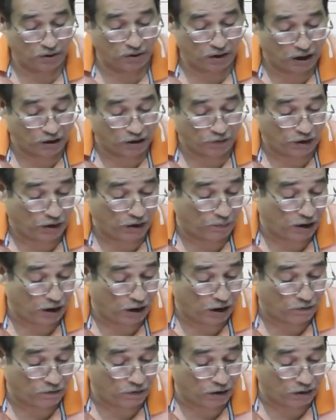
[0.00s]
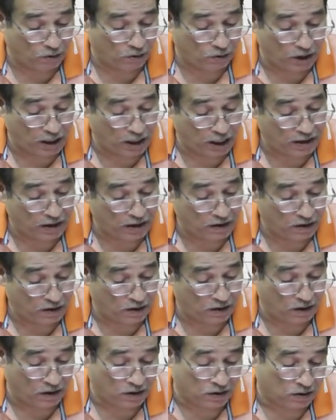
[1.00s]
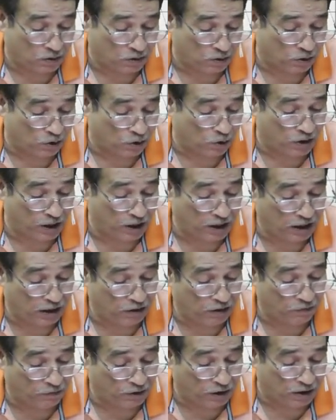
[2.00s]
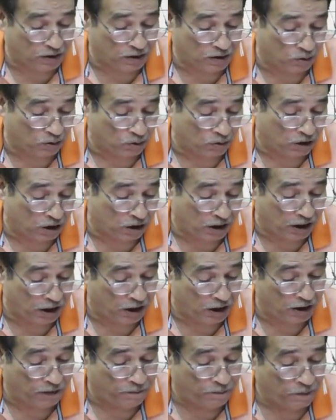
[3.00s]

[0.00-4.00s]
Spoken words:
It will be equal to 9:12:3.